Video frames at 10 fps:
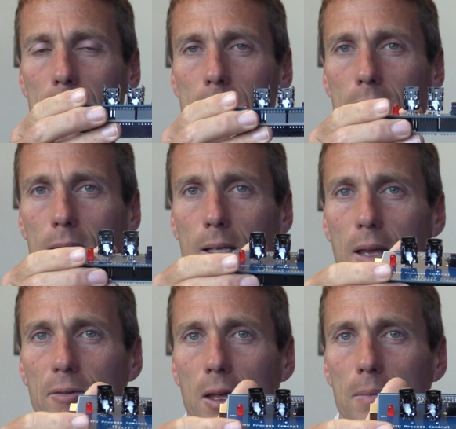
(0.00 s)

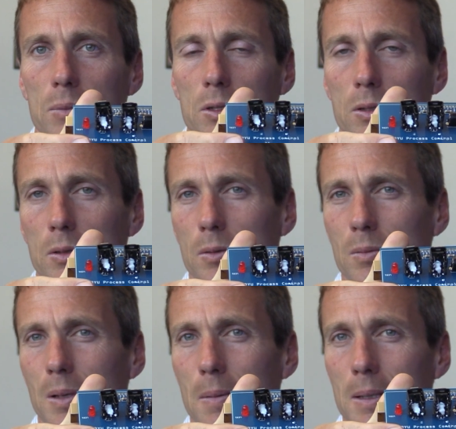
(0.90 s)
gave them to
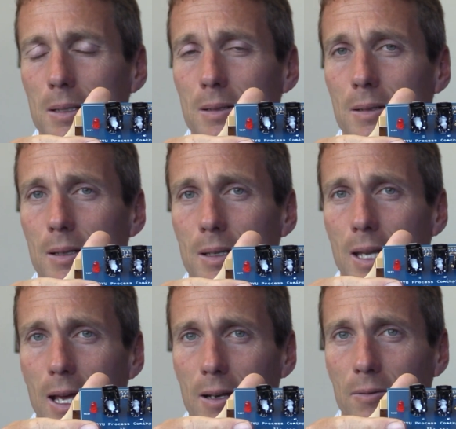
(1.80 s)
maybe
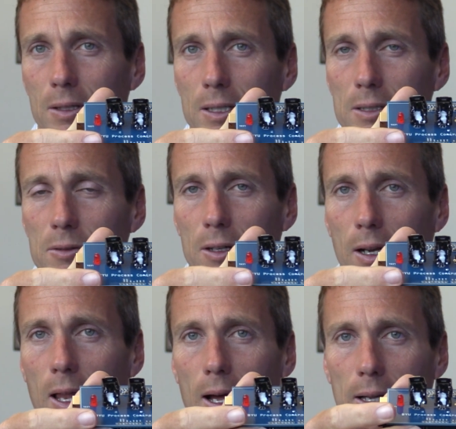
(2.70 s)
10 of these for a
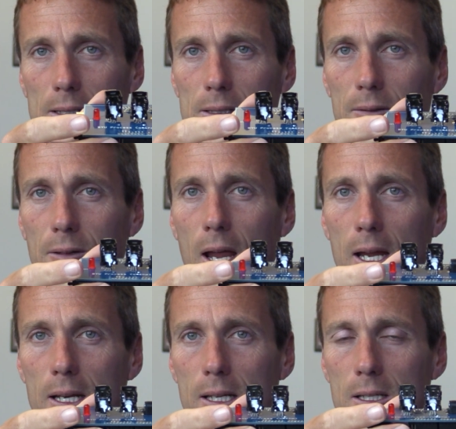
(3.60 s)
class of
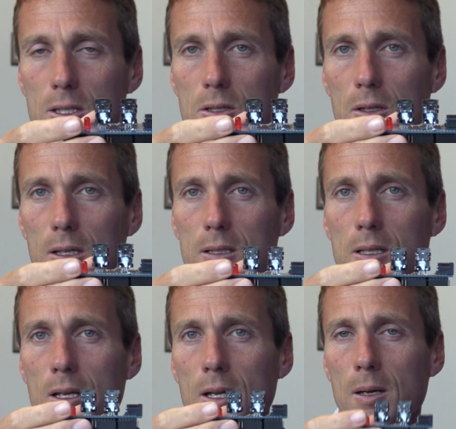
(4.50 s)
80 students.
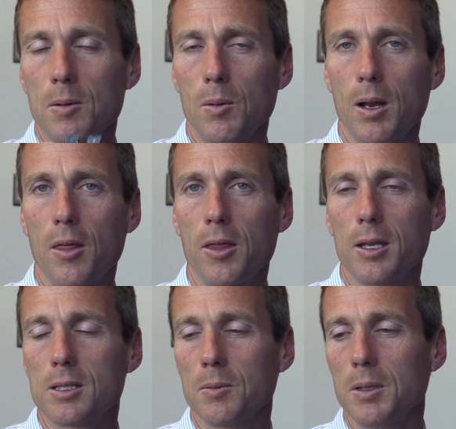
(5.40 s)
One of the
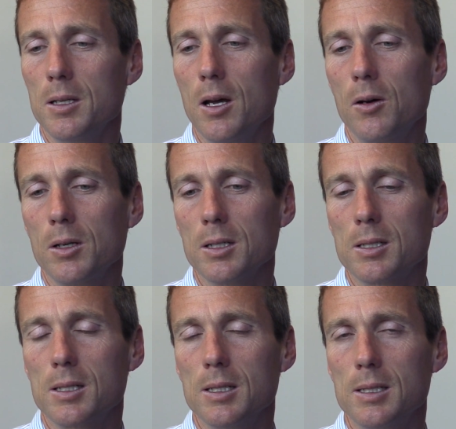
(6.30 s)
things that we
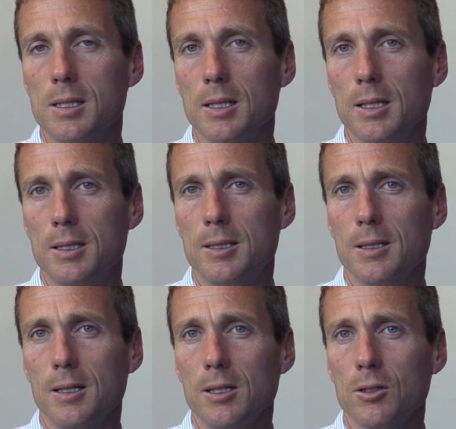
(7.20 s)
noticed is that
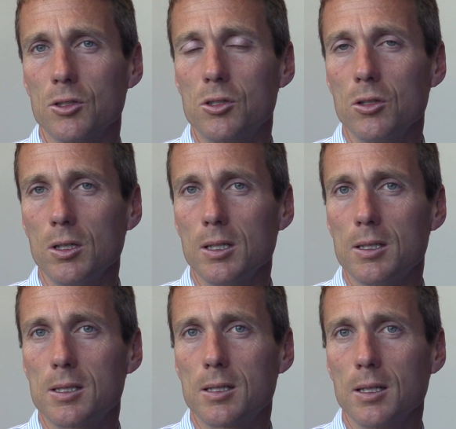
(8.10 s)

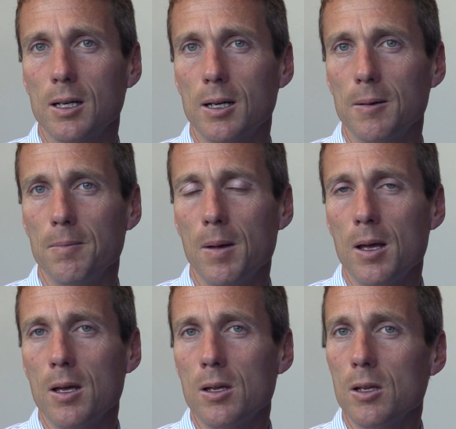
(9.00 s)
students
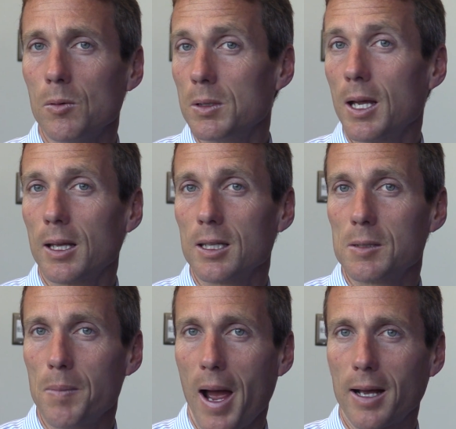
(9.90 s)
would take
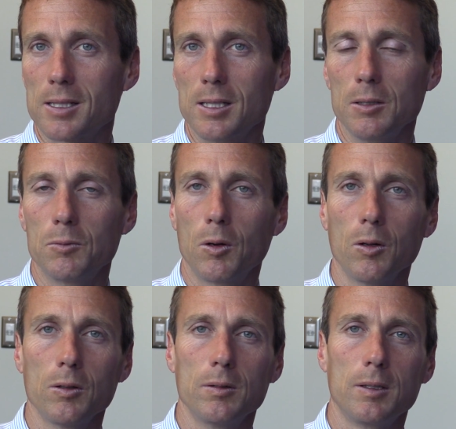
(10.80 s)
this backseat
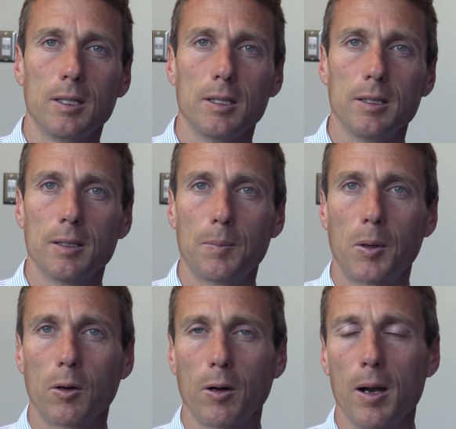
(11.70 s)
role in the
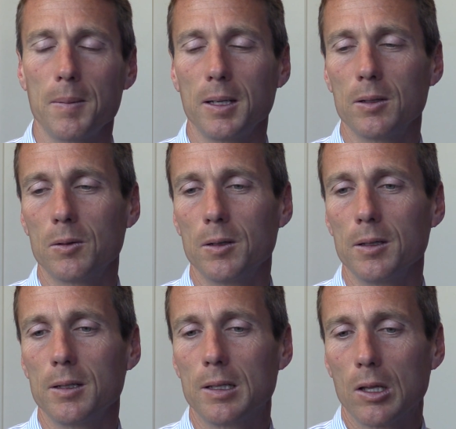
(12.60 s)
programming or
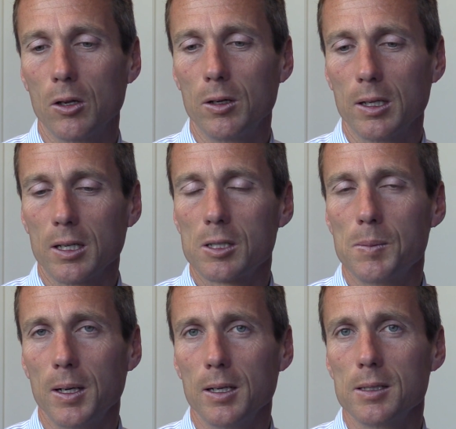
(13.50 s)
the learning
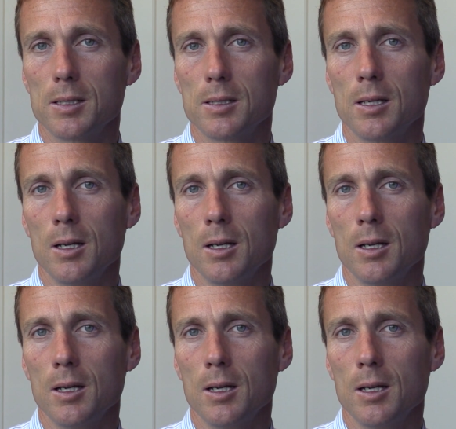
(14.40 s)
experiences.